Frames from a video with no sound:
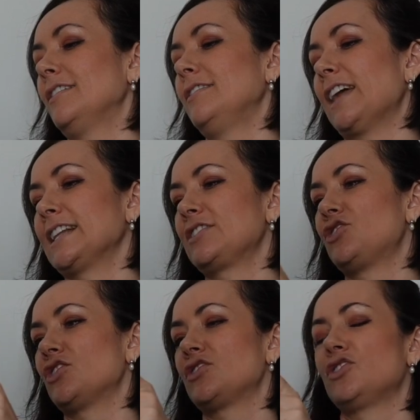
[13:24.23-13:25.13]
that's
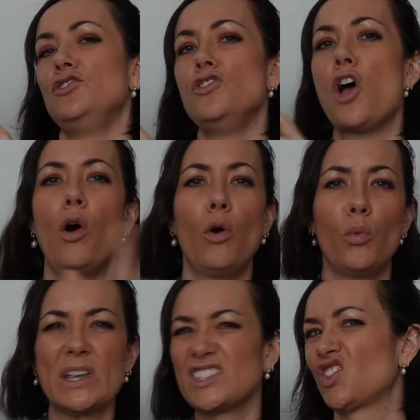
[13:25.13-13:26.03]
just no
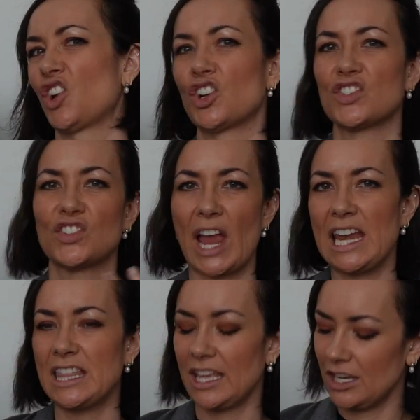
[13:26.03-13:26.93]
whiskers or
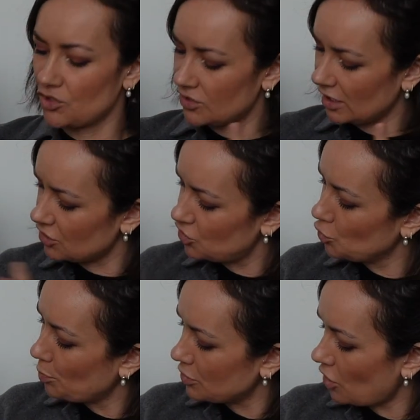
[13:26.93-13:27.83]
anything, just like a
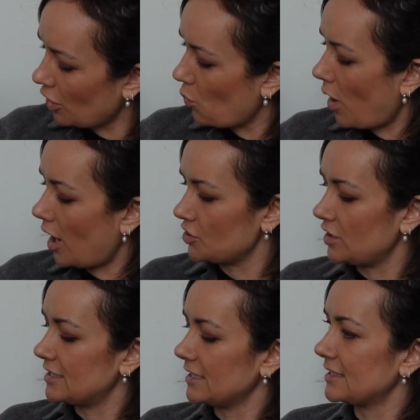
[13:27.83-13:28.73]
super dark wash.
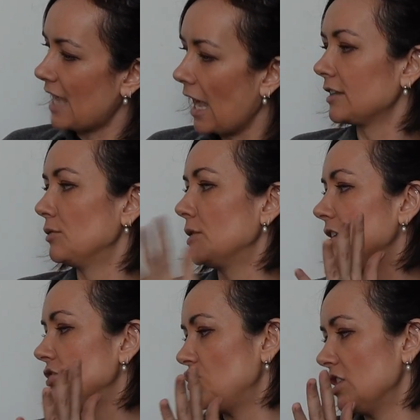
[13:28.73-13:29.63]
That's exactly what
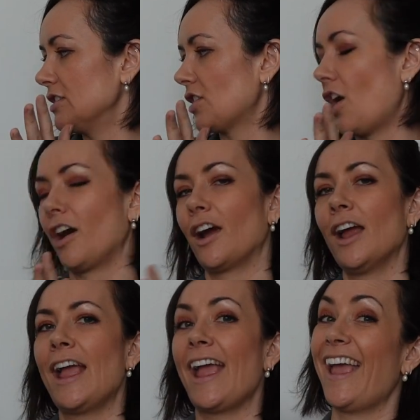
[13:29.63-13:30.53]
these jeans are,
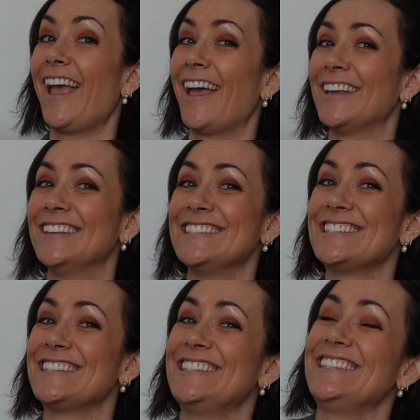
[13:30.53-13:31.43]
and
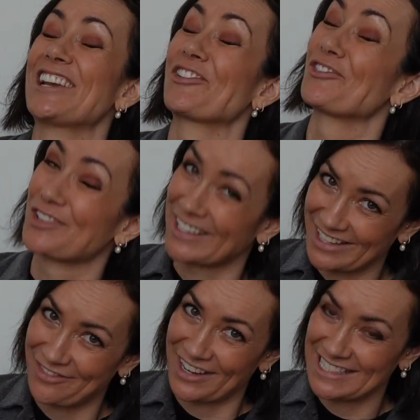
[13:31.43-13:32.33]
they're
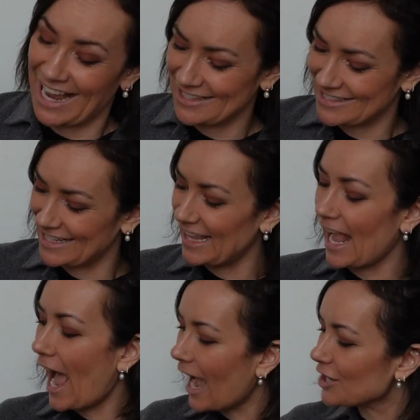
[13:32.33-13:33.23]
really fantastic.
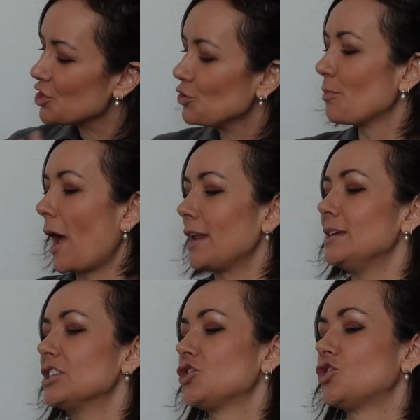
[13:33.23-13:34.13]
They actually remind
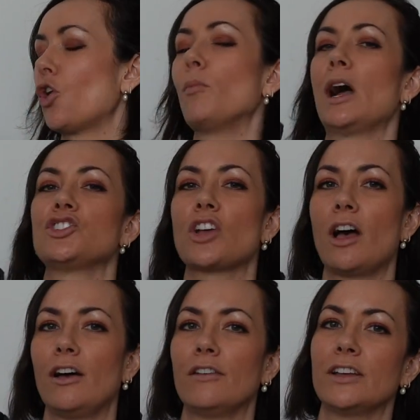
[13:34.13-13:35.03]
me so much
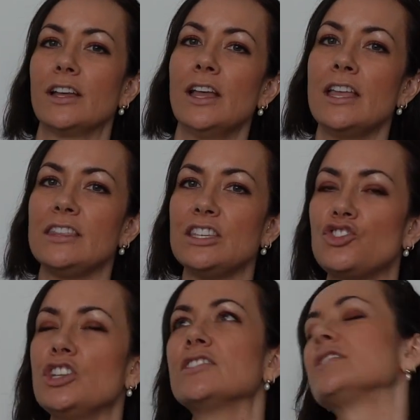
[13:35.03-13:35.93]
of these
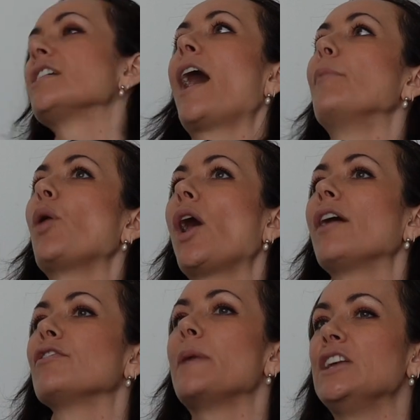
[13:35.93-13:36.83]
jeans that I
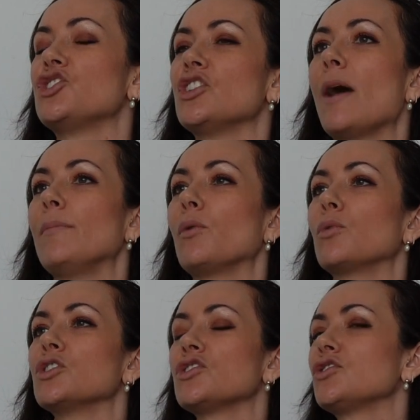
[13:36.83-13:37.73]
bought from H&M that
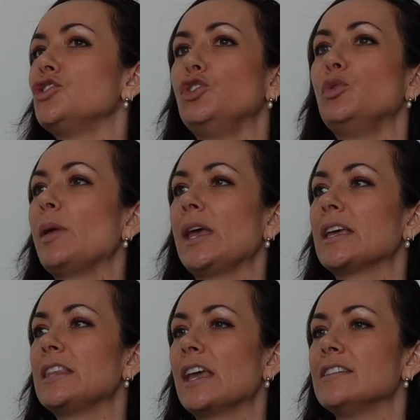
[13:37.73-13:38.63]
were just too big
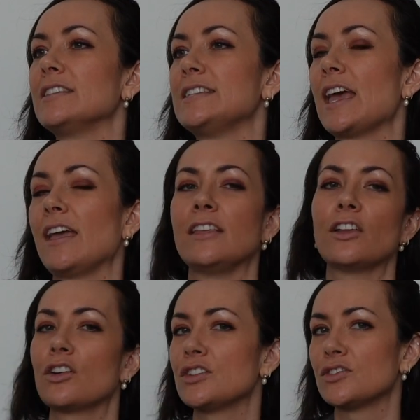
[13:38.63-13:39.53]
at the end of the day, and they had
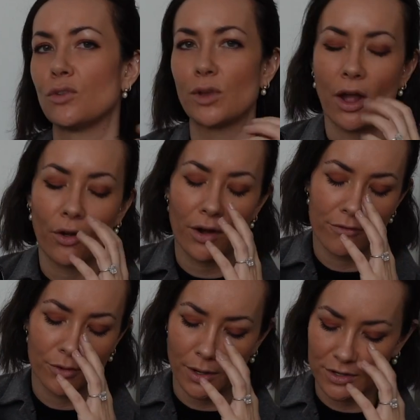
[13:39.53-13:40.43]
already sold out
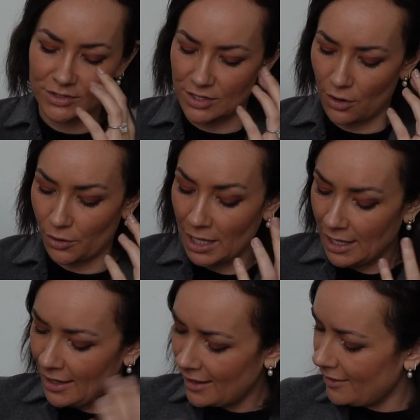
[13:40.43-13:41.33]
everywhere, so
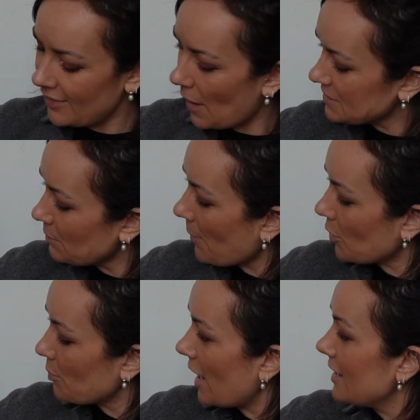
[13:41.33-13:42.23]
that was a
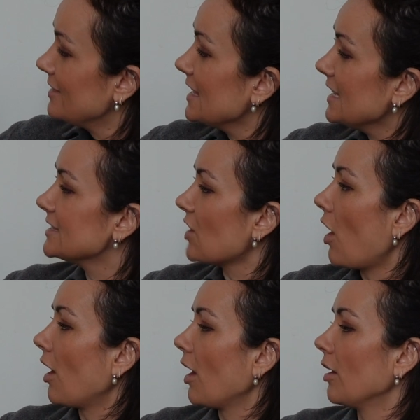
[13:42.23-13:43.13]
bummer. But these
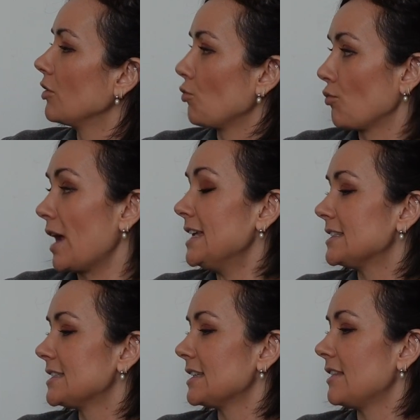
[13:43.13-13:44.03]
are
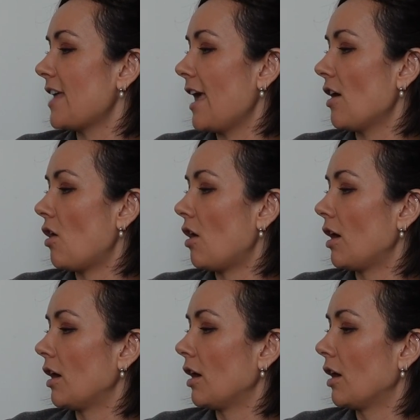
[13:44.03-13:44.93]
great. They
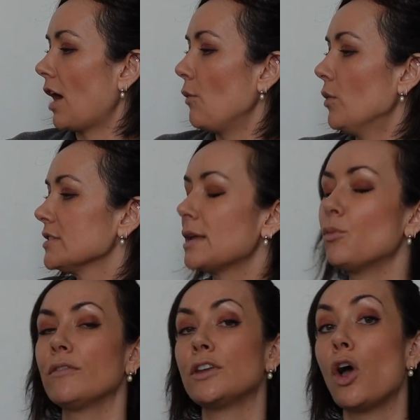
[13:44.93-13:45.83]
are, I will say,
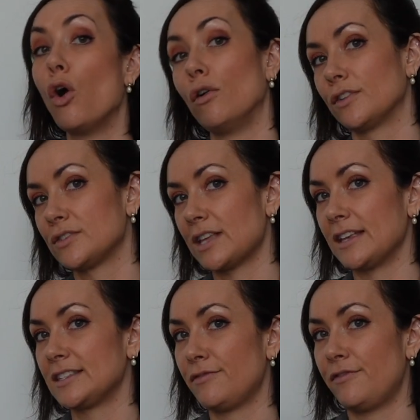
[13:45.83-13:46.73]
more of an
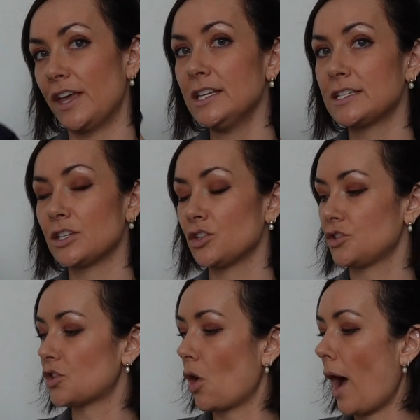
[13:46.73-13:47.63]
oversized fit.
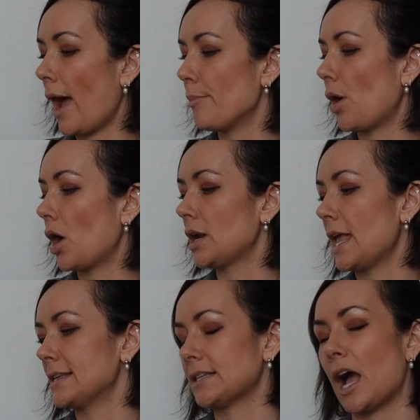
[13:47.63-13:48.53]
So I bought
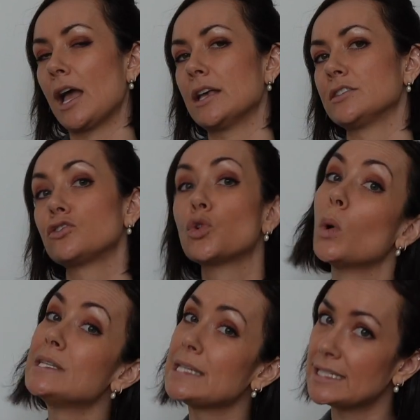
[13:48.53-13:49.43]
a size
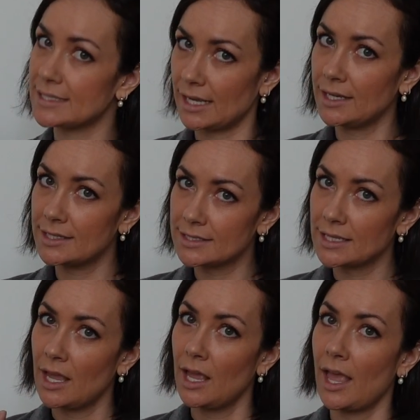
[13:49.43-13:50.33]
26.
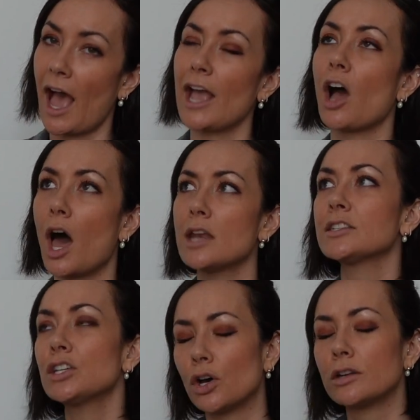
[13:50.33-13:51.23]
I
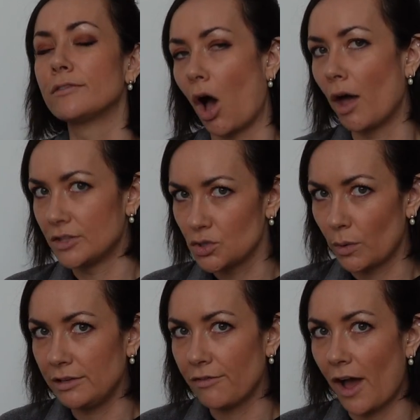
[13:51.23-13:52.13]
honestly could have gotten a
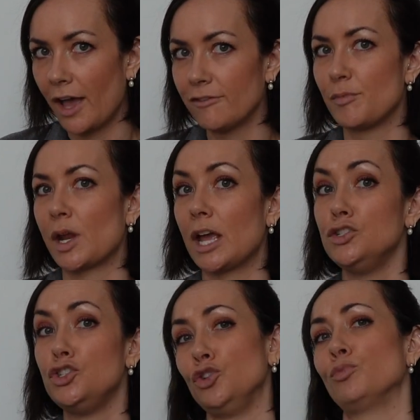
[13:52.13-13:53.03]
25, but
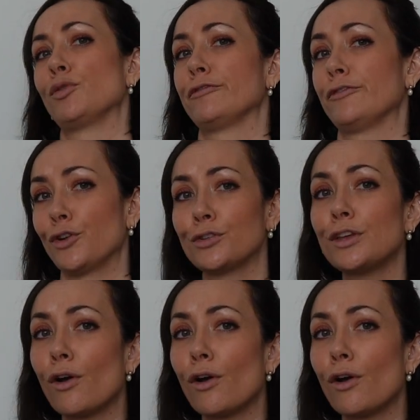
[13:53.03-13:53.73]
I do prefer the